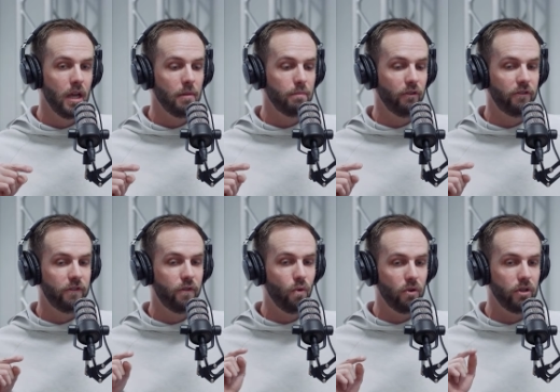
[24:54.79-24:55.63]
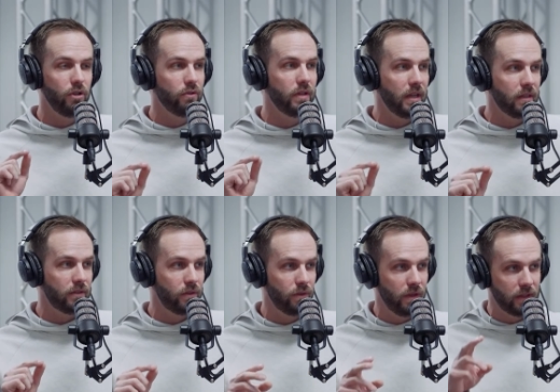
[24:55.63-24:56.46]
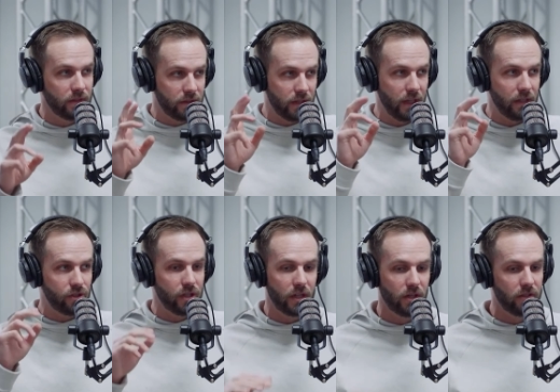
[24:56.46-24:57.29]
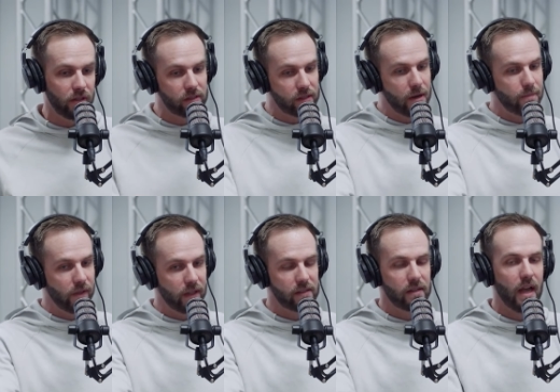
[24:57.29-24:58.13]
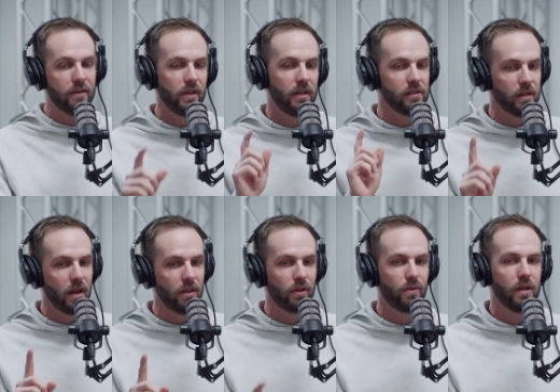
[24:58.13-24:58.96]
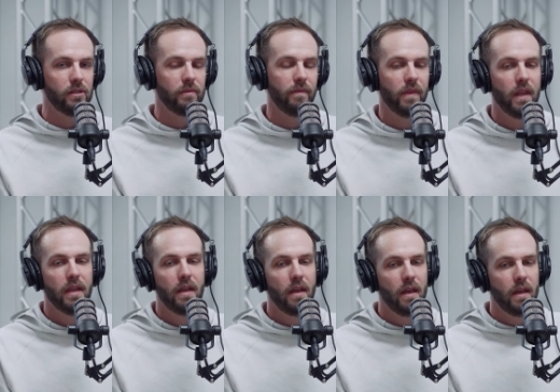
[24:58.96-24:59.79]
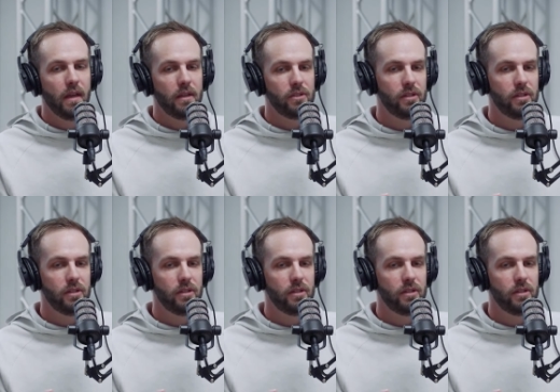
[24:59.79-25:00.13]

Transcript: before you get to the teaching or discipling side of it. Here's another question. She